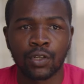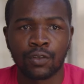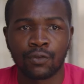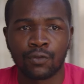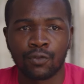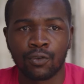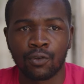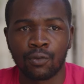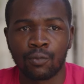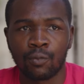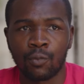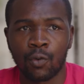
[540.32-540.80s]

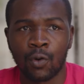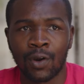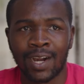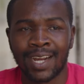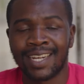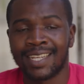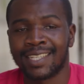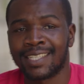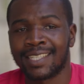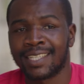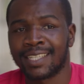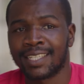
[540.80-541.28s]
from
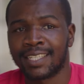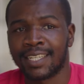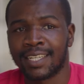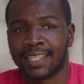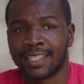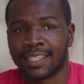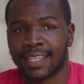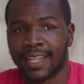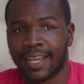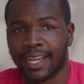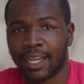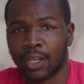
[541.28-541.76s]

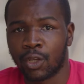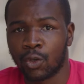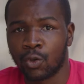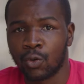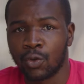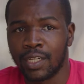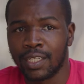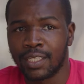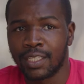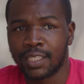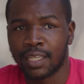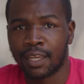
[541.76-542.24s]
organizations like
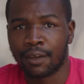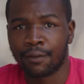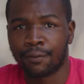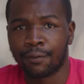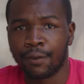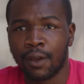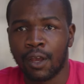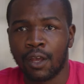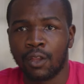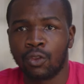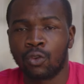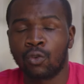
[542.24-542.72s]
UNICEF
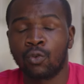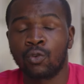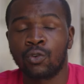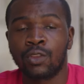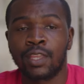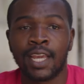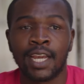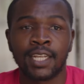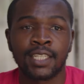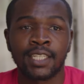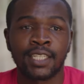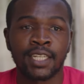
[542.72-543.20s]
through
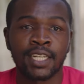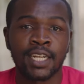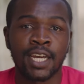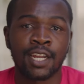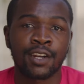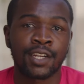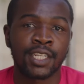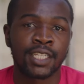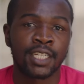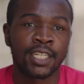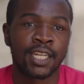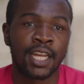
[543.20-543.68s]
their
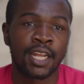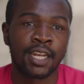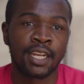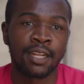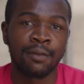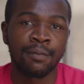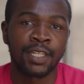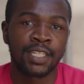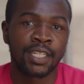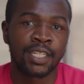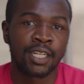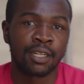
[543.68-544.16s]
Generation
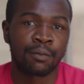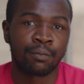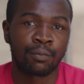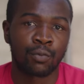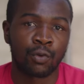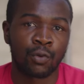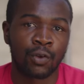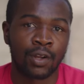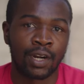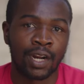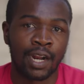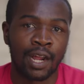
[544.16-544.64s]
Unlimited
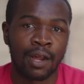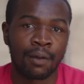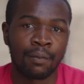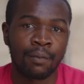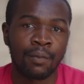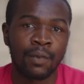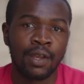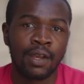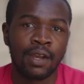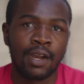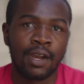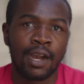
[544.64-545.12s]
program
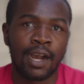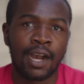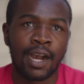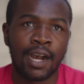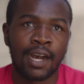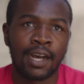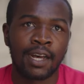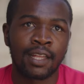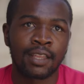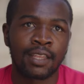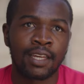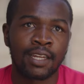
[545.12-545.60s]

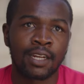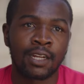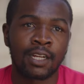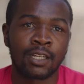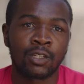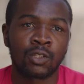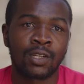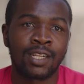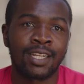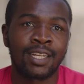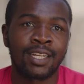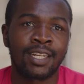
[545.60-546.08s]
uh, that
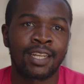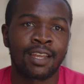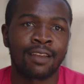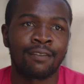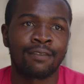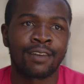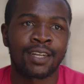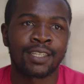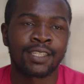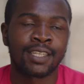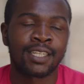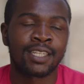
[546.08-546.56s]
actually
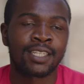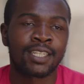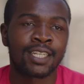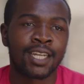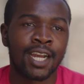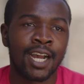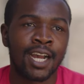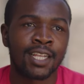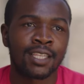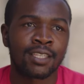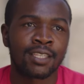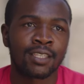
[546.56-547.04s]
gave us a
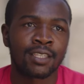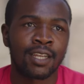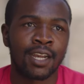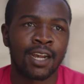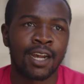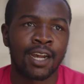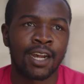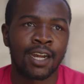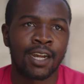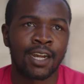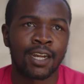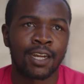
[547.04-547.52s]
chance
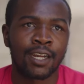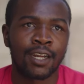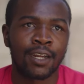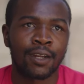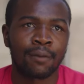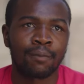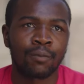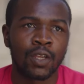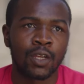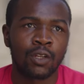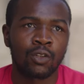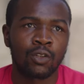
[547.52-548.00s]

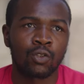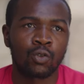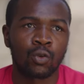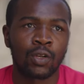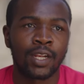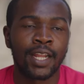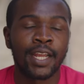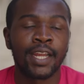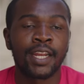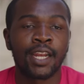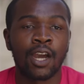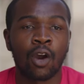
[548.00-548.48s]
uh, to
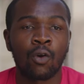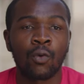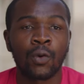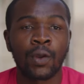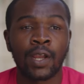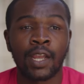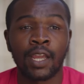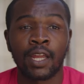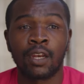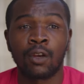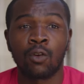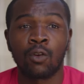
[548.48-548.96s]
learn how we
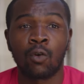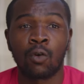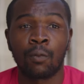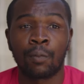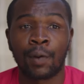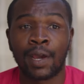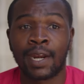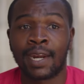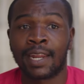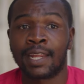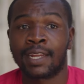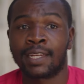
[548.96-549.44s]
can
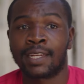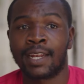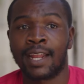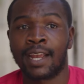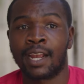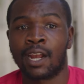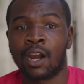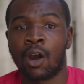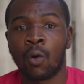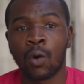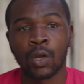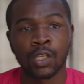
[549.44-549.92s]
operate
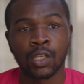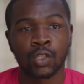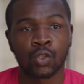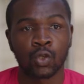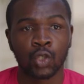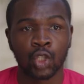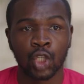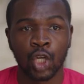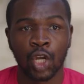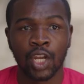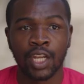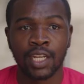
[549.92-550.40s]
like our
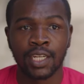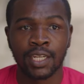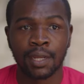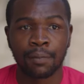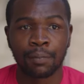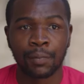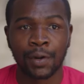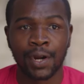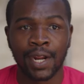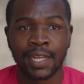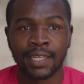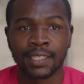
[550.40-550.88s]
social
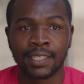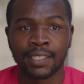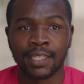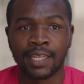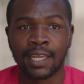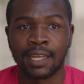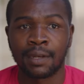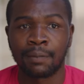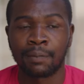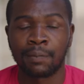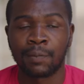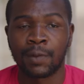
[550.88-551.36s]
enterprise
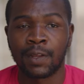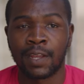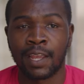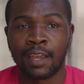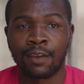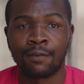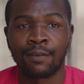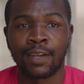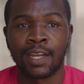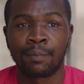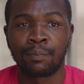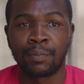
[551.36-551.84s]
and
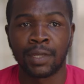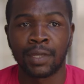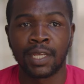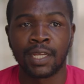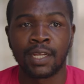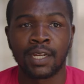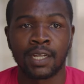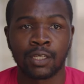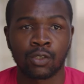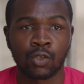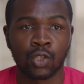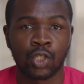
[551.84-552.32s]
give a
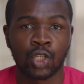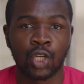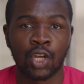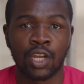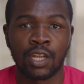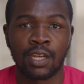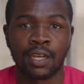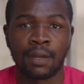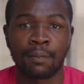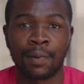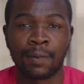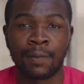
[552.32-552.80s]
bigger social,
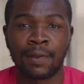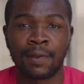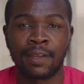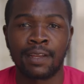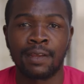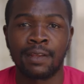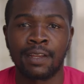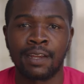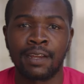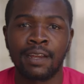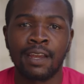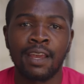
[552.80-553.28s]

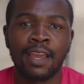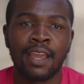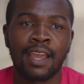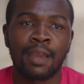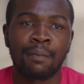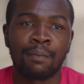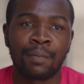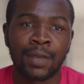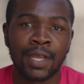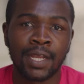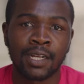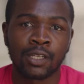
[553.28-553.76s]

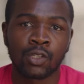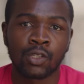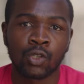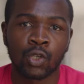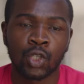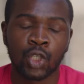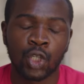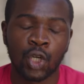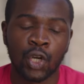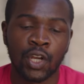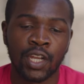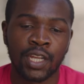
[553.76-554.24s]
a bigger
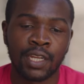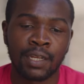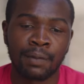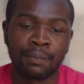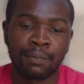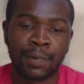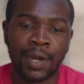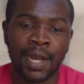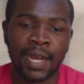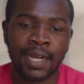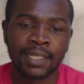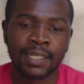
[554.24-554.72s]
social
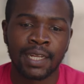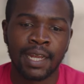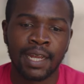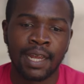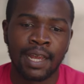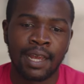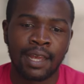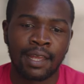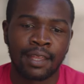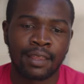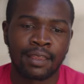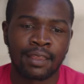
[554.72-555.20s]
impact.
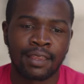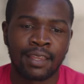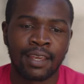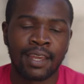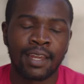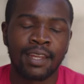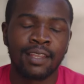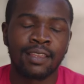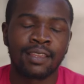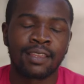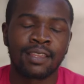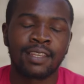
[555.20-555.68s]

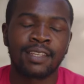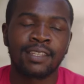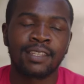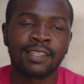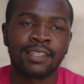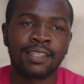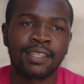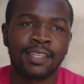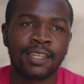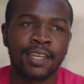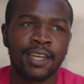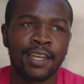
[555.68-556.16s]
Then
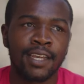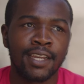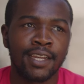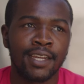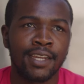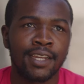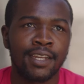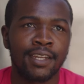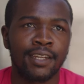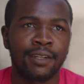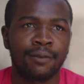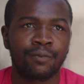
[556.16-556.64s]
this
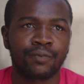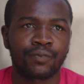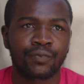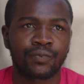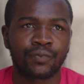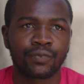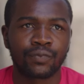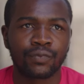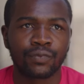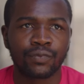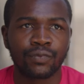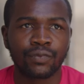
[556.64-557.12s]
year,
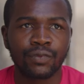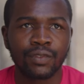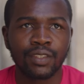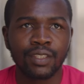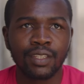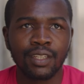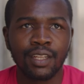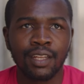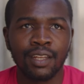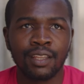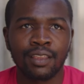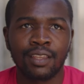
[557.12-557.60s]

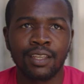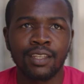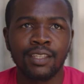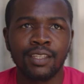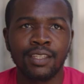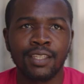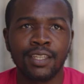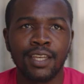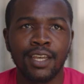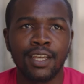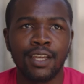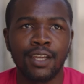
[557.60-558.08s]

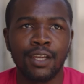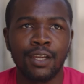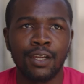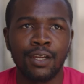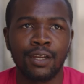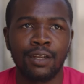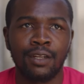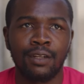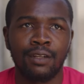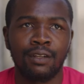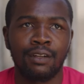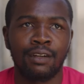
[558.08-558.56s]
this
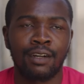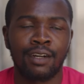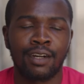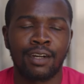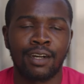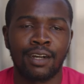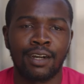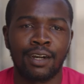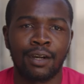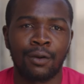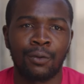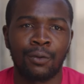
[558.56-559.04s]
year, uh,